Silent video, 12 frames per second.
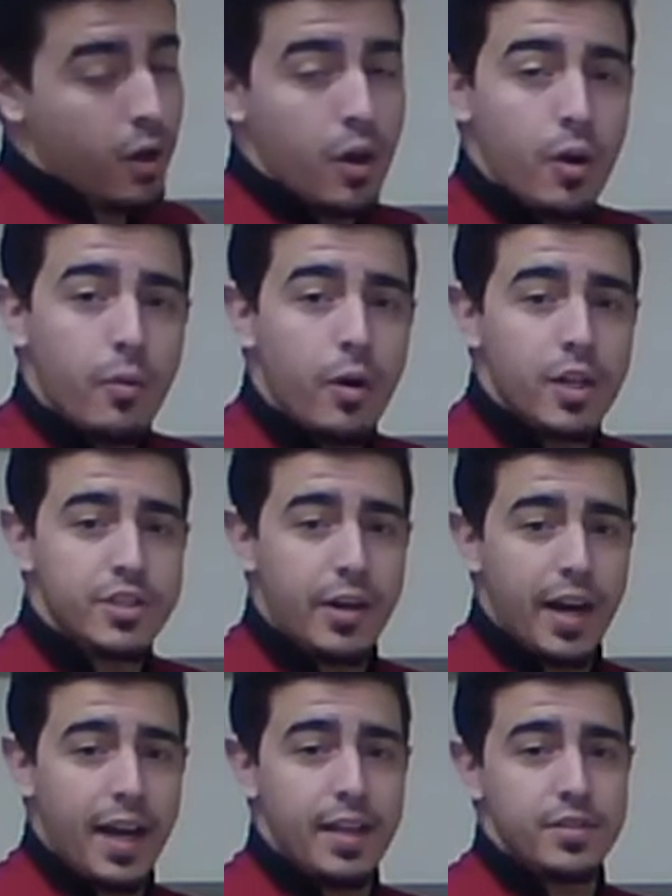Once our
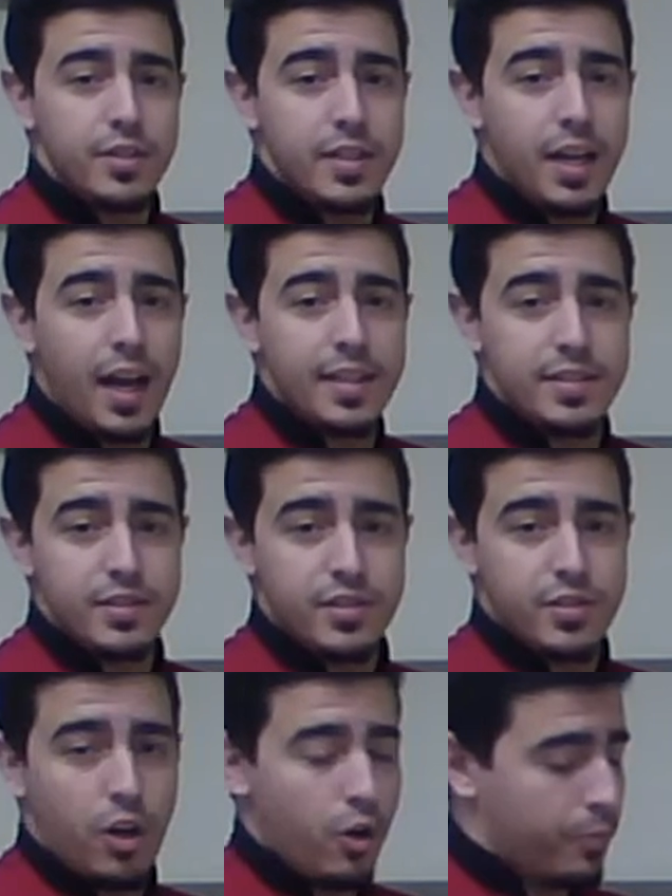hands are nice and
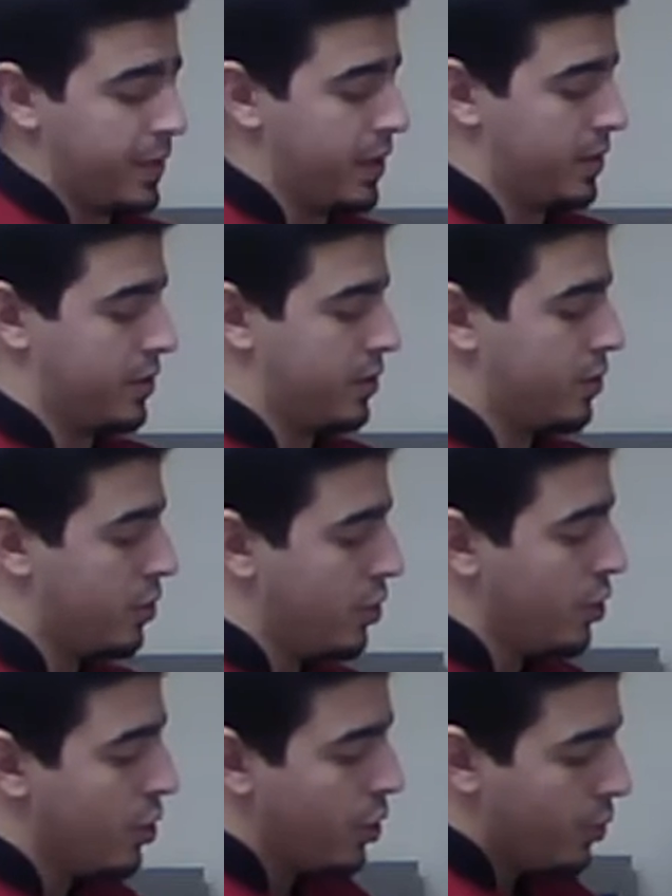soapy,
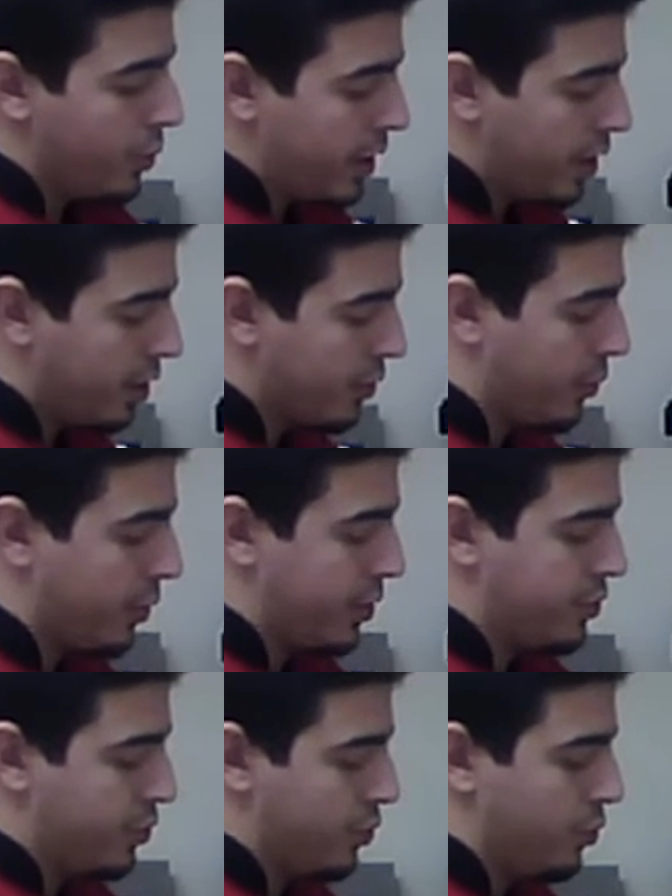we are
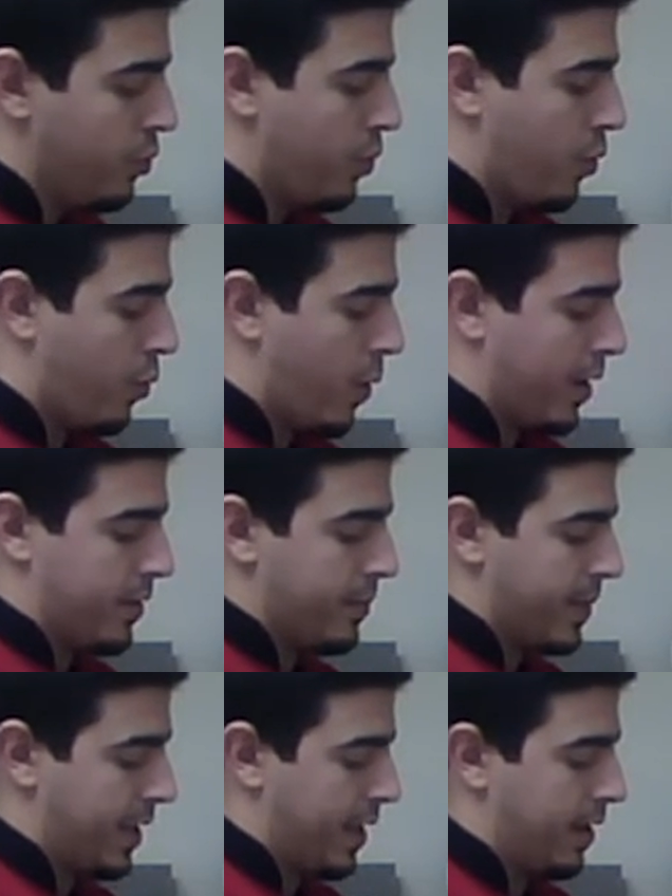going to wet them
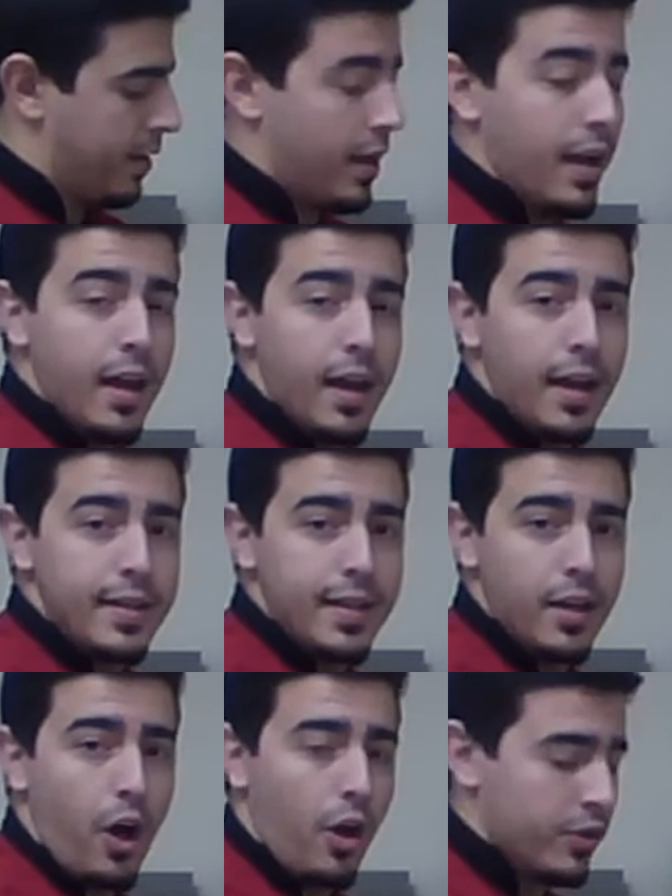again and
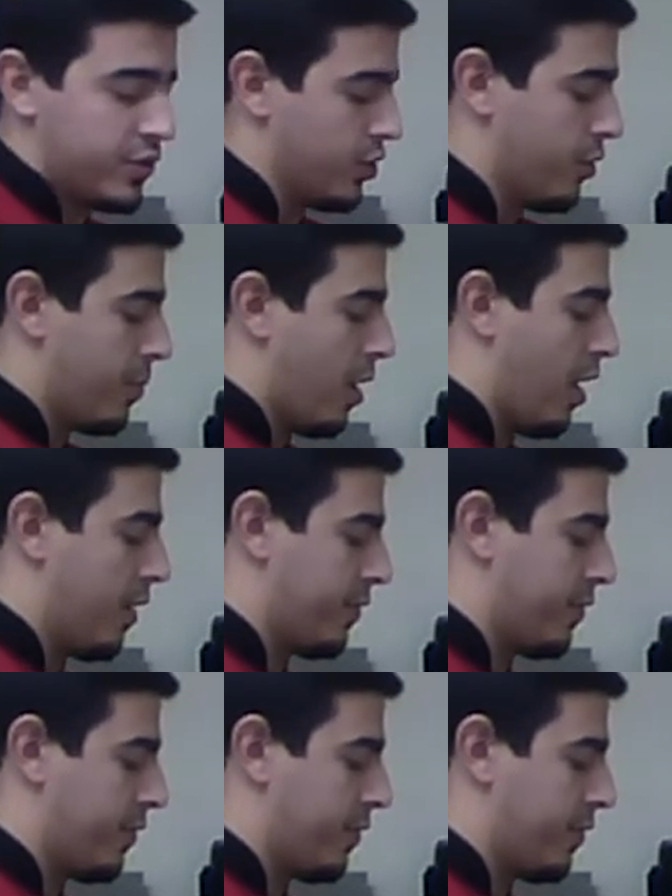get all the soap off